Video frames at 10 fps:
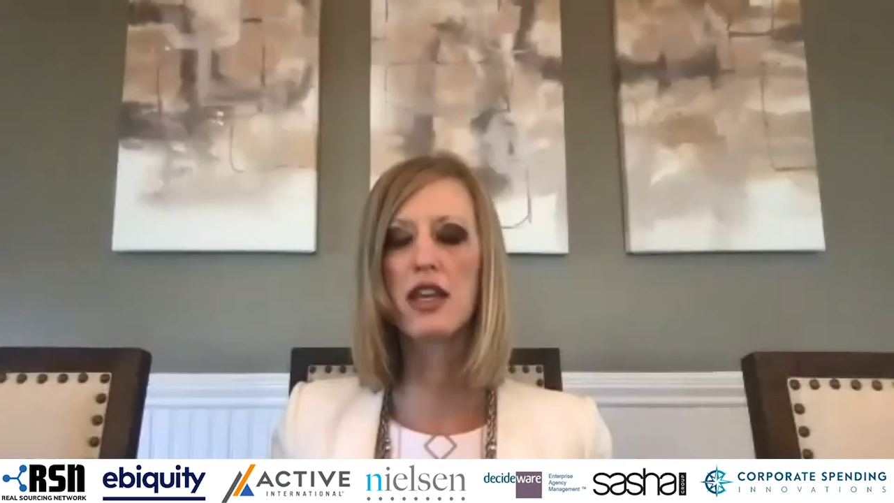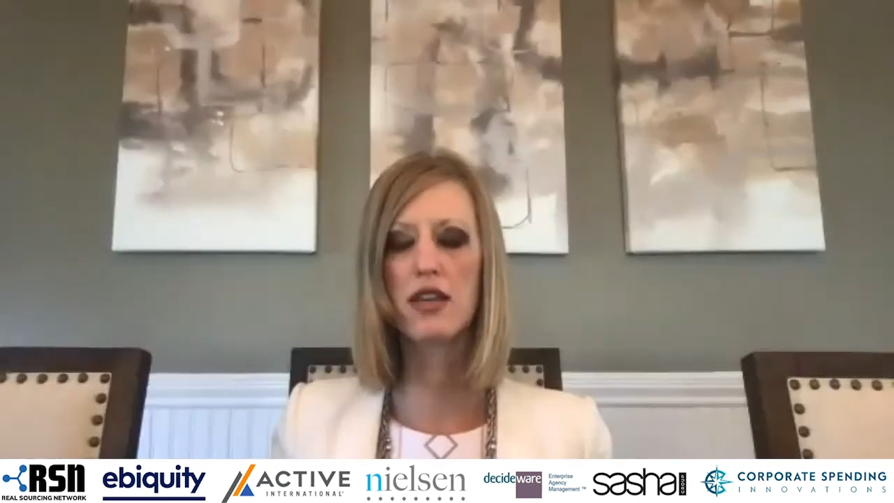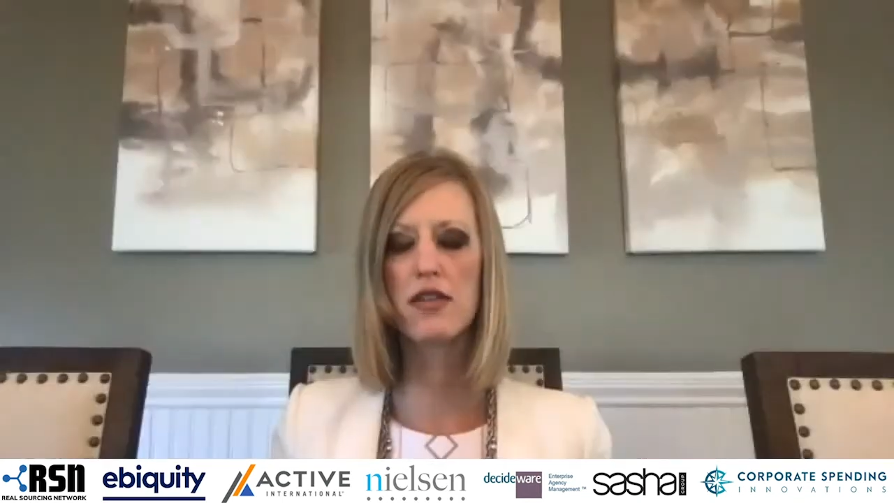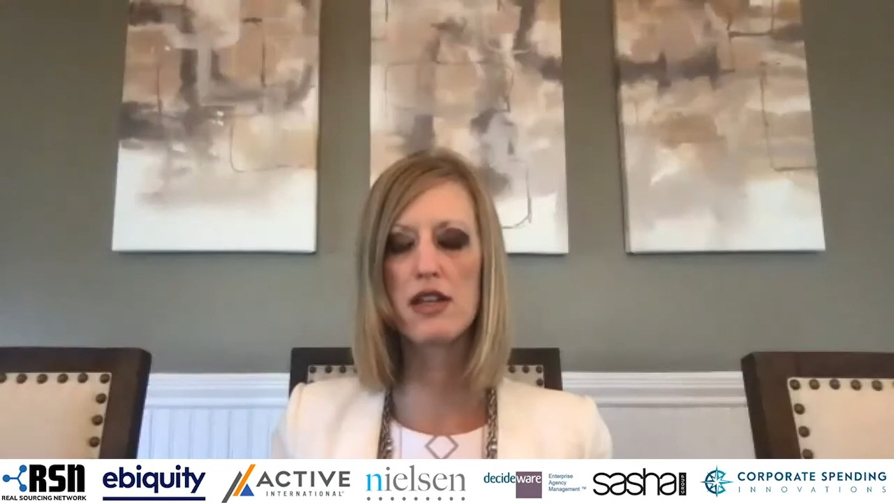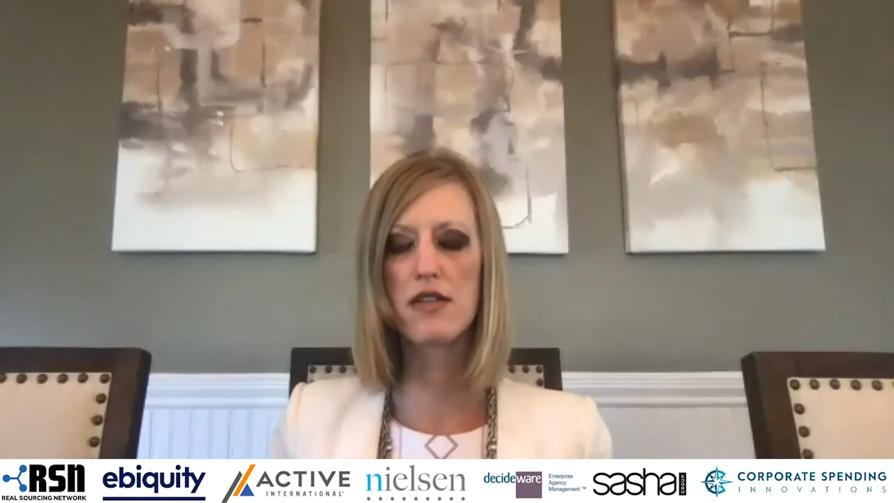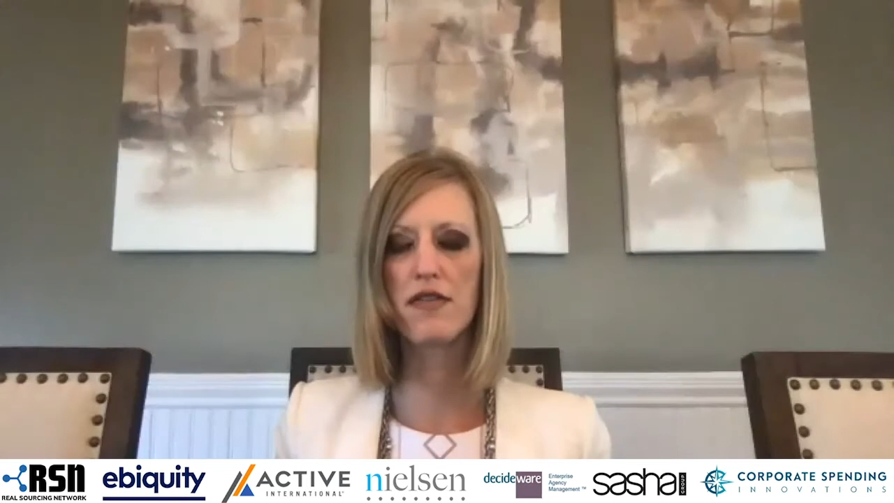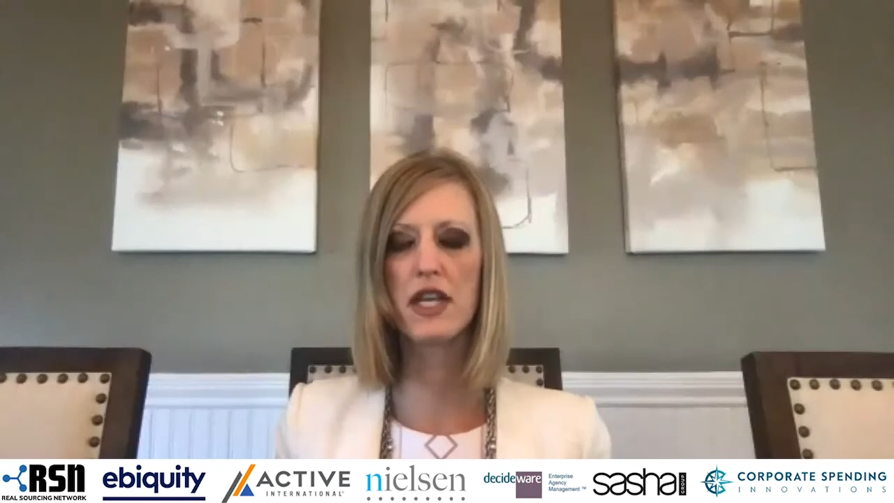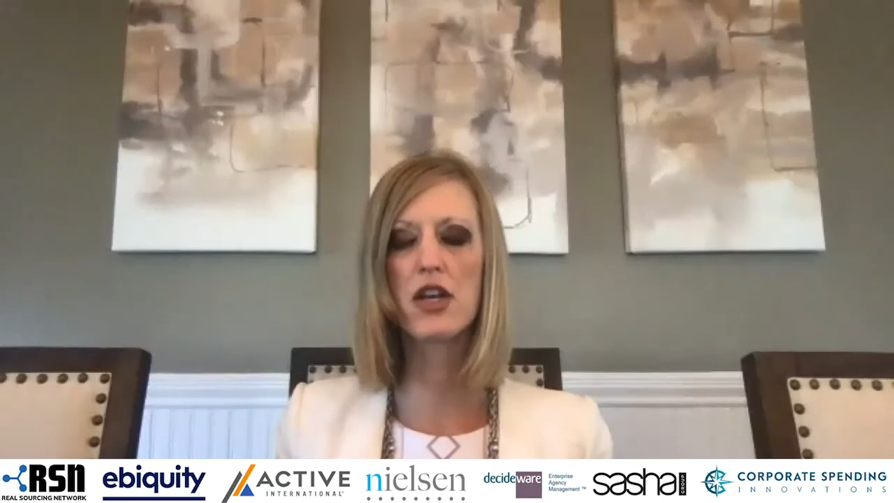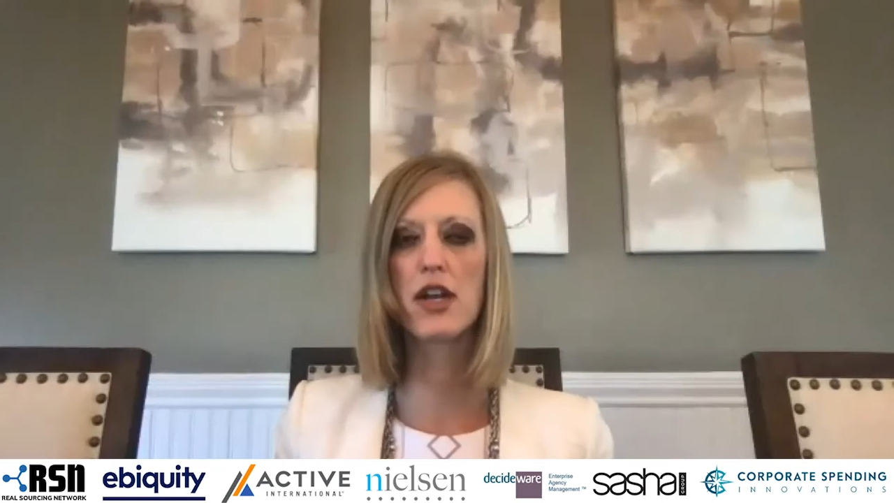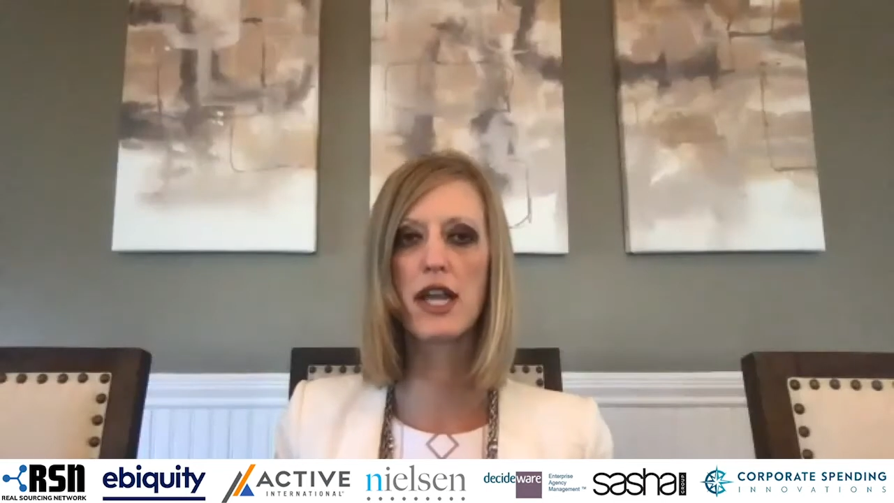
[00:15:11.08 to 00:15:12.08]
in
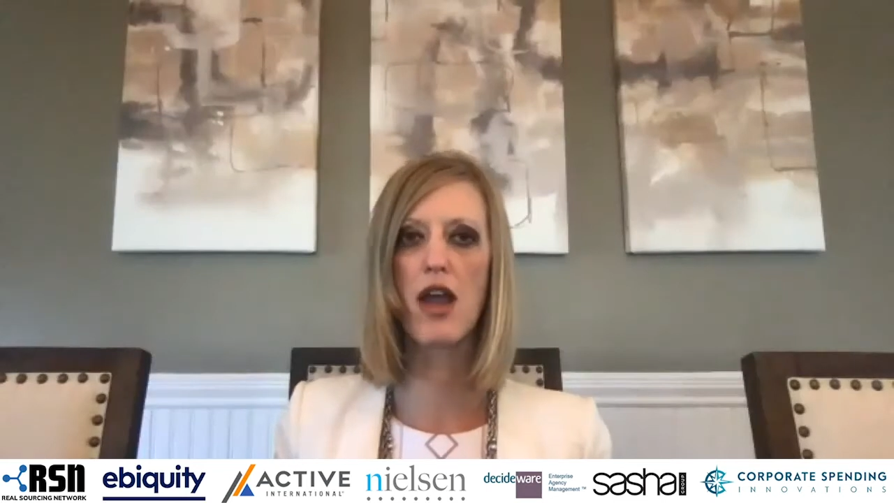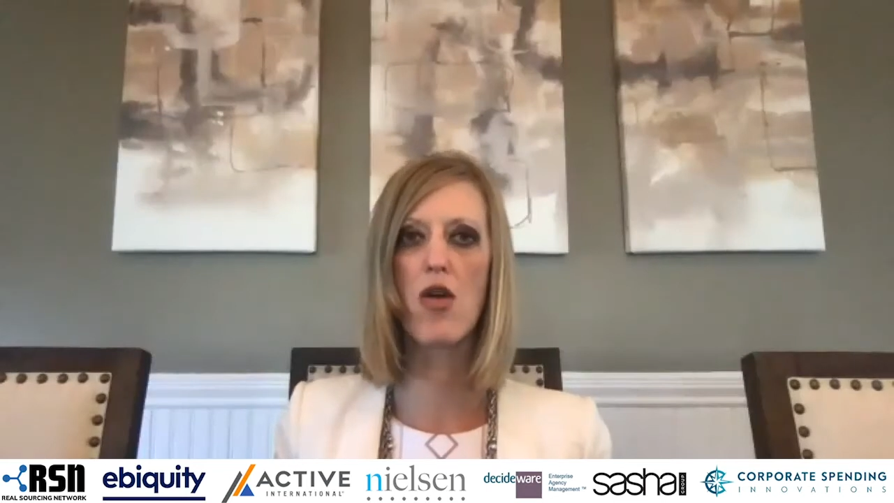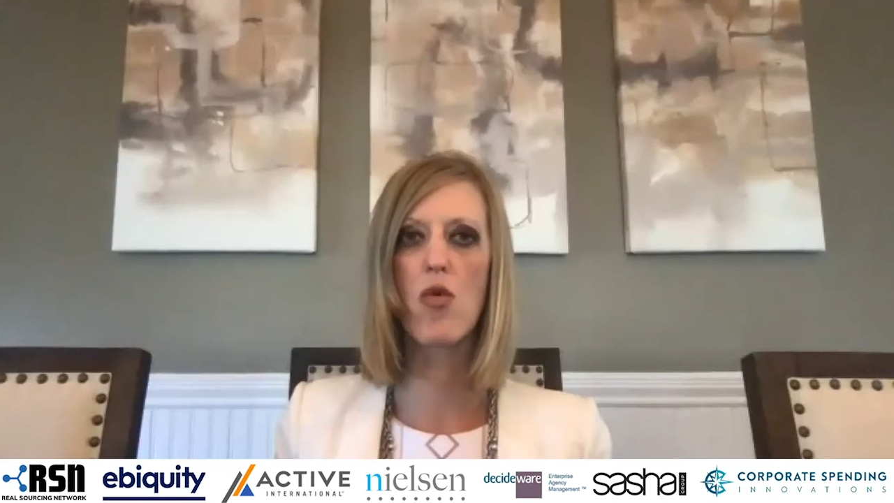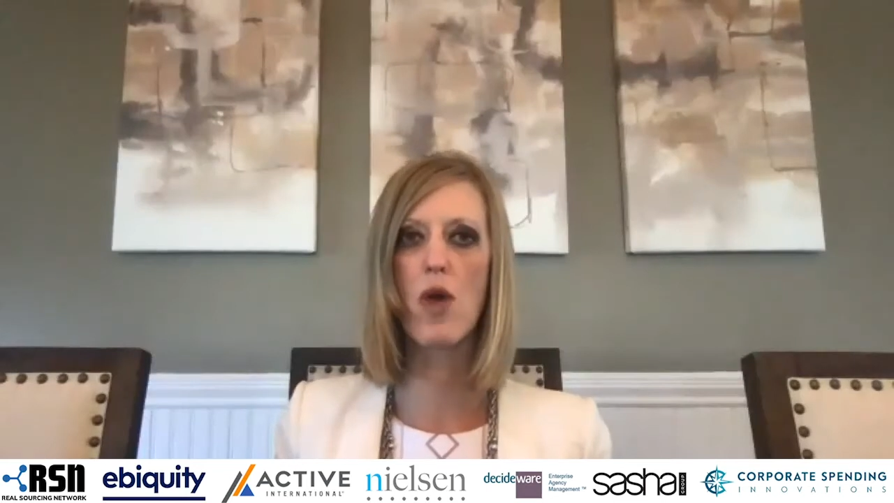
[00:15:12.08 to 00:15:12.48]
figuring out